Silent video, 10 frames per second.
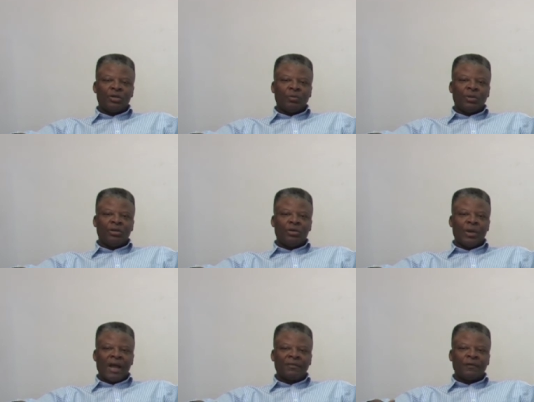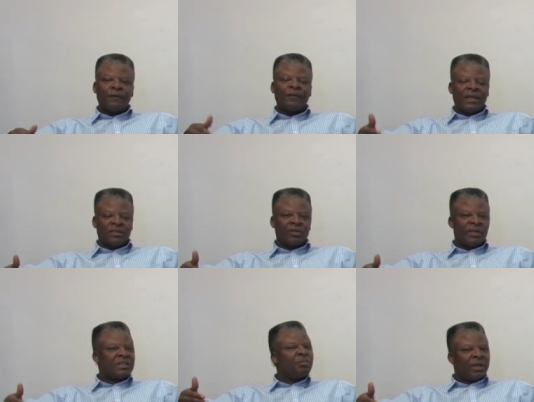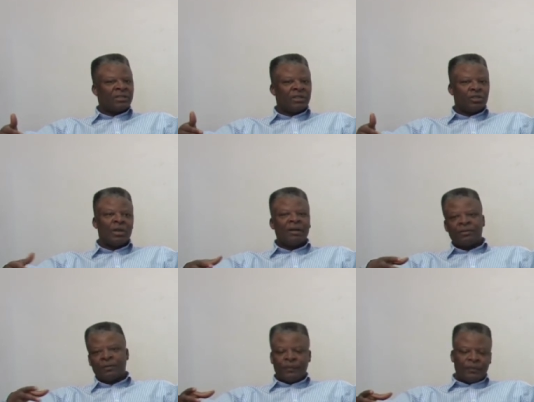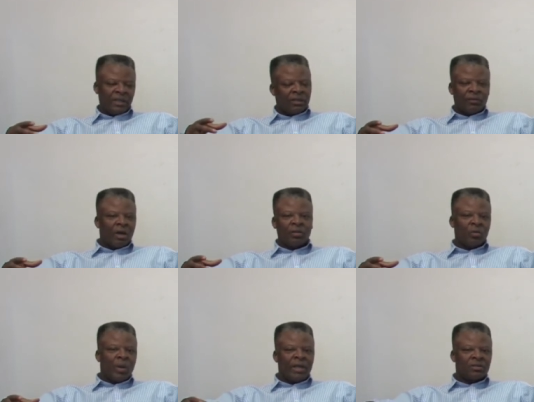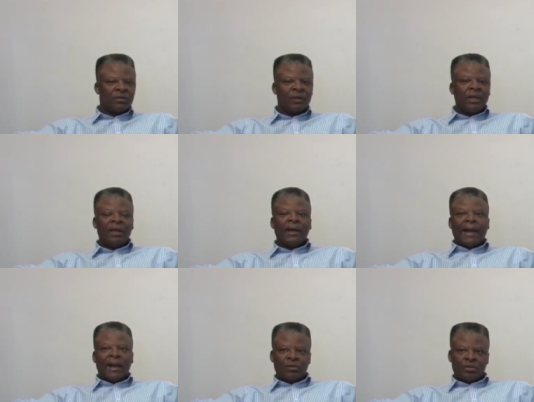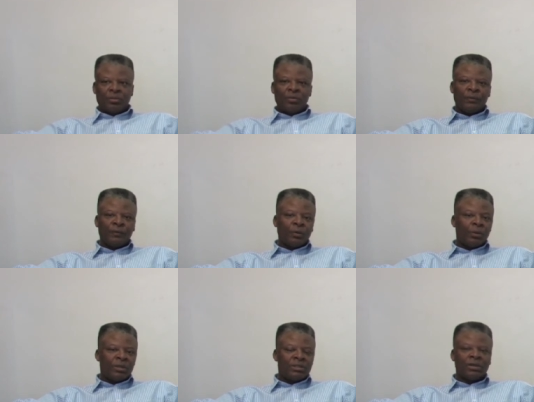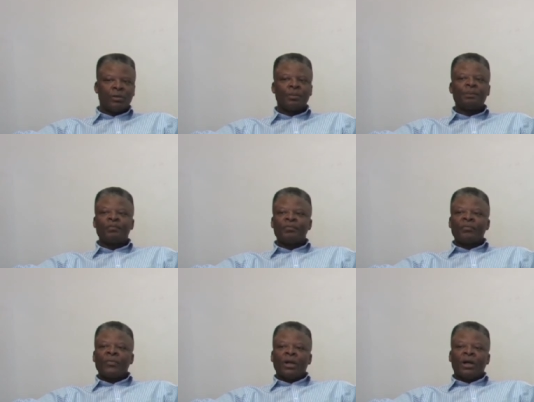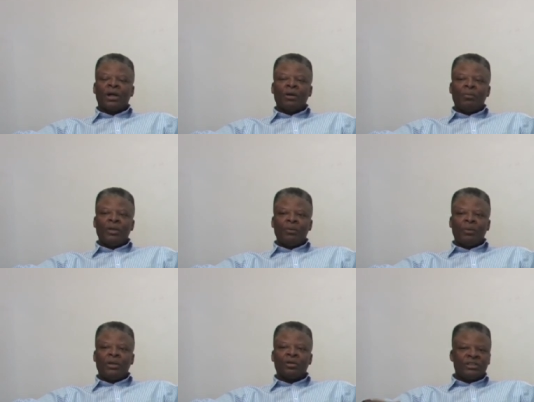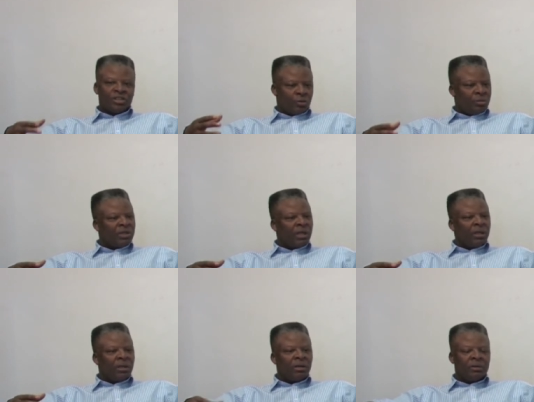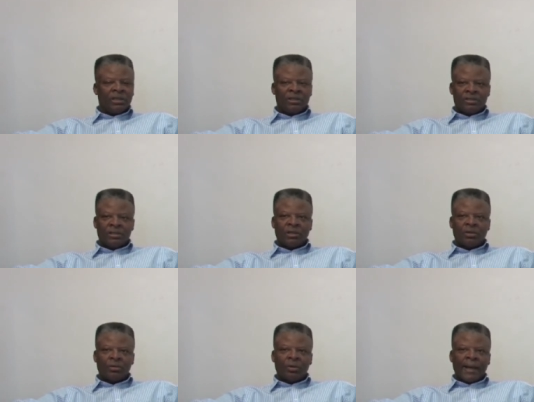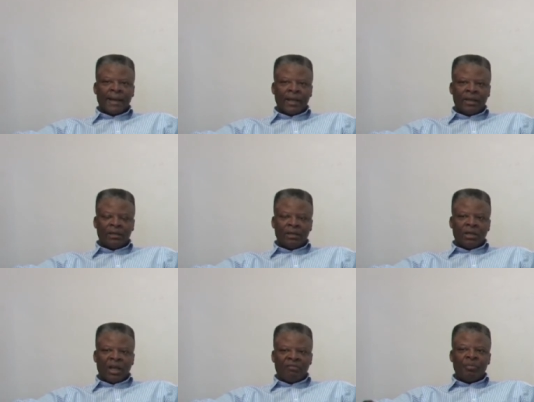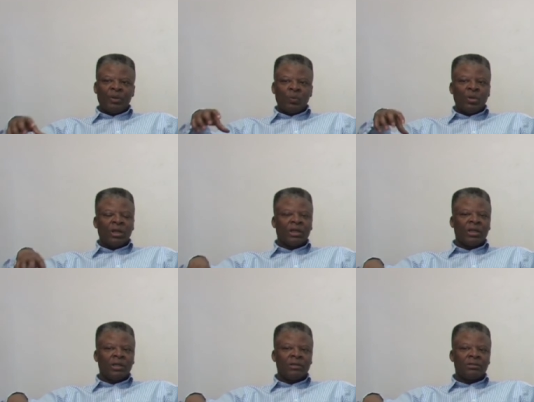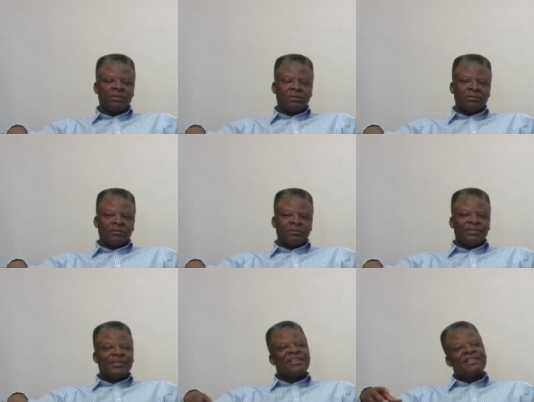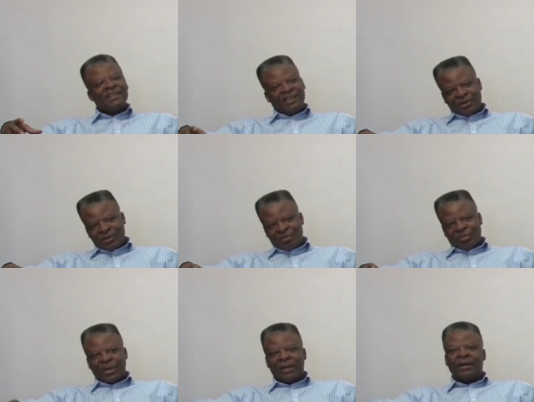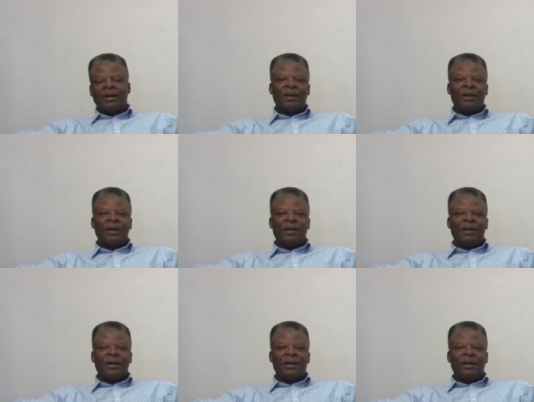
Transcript: when you have to face the unexpected, you have to think of other ways of how to move forward. So we got this group together, the inner circle, and have been working, not in secret, but